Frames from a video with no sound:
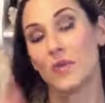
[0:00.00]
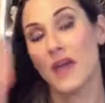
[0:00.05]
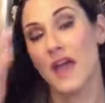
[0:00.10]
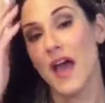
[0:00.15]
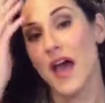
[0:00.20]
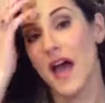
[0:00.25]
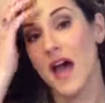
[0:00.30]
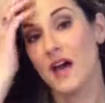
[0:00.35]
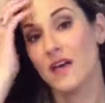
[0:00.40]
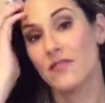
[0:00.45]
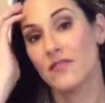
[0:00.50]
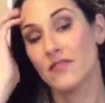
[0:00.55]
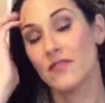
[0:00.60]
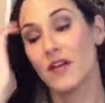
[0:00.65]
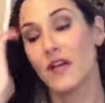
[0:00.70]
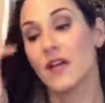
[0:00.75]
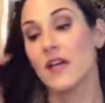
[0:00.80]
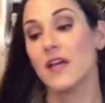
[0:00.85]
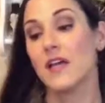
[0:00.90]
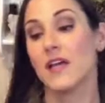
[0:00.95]
we have
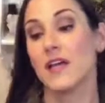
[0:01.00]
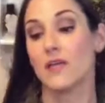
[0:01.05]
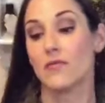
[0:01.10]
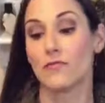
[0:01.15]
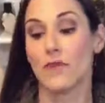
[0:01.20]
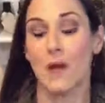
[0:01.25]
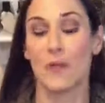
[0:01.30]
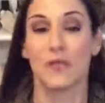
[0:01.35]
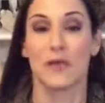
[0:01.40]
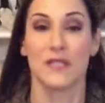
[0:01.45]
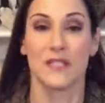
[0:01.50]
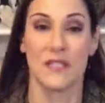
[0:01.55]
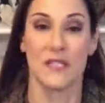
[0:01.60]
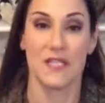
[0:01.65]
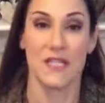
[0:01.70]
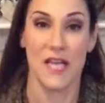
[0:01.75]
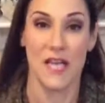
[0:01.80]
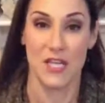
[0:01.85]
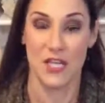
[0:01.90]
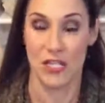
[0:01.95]

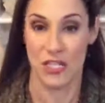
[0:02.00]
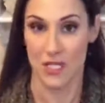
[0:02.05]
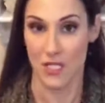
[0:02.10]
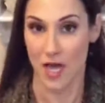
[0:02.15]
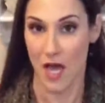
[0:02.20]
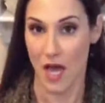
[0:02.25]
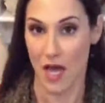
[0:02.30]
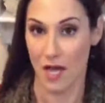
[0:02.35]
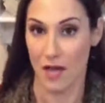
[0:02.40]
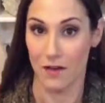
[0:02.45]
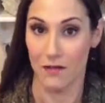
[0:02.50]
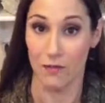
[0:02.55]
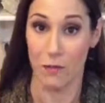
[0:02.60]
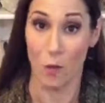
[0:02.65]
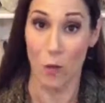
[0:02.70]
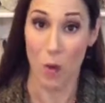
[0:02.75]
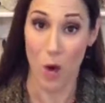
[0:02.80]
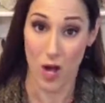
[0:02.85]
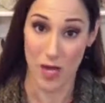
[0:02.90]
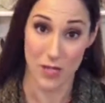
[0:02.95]
representation of
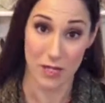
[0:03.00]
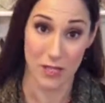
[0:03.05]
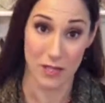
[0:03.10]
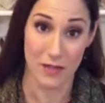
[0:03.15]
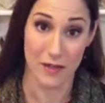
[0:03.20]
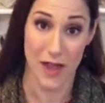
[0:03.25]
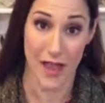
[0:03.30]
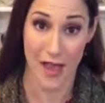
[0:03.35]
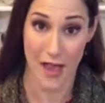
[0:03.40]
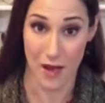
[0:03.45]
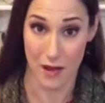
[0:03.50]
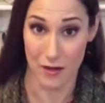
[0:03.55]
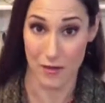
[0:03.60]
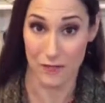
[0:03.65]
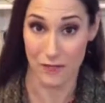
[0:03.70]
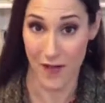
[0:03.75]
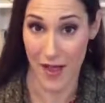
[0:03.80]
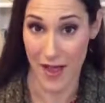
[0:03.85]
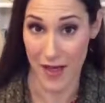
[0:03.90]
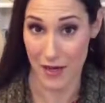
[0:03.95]
water, air,
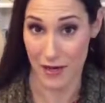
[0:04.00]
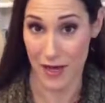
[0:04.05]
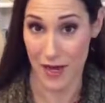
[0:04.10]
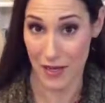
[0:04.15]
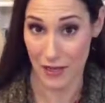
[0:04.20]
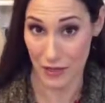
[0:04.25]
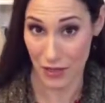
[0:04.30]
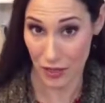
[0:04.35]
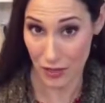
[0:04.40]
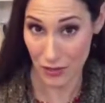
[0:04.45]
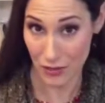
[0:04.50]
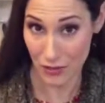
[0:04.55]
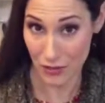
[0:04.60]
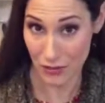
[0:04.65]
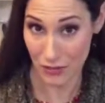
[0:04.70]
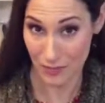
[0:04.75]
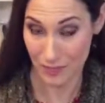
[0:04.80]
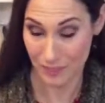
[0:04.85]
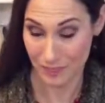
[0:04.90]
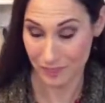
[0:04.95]
fire, and earth.